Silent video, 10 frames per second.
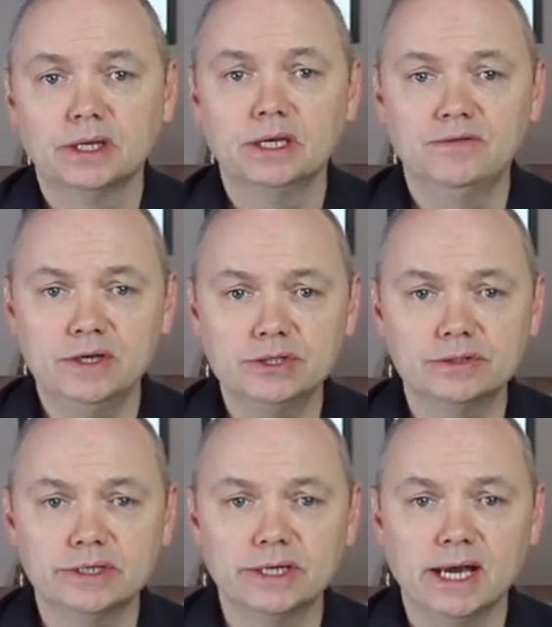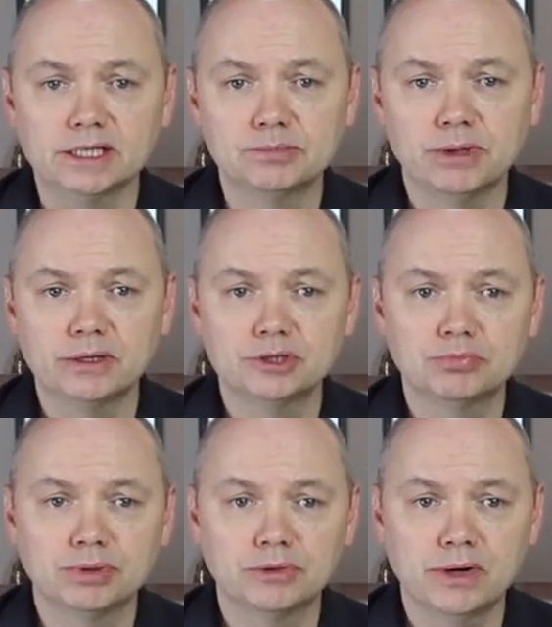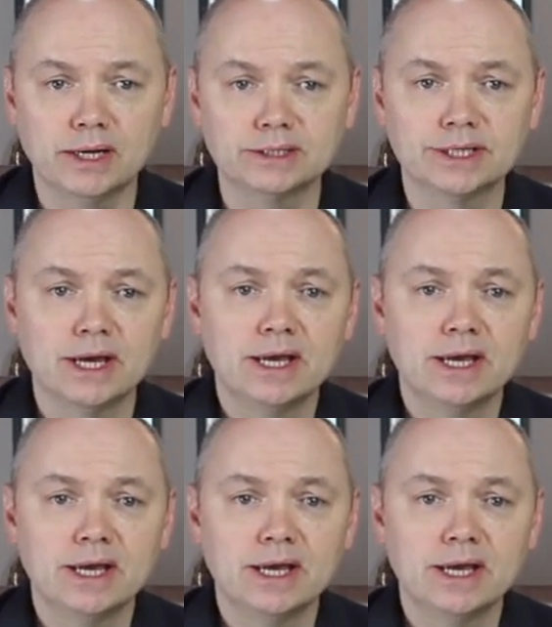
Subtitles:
Eventually, as players progress,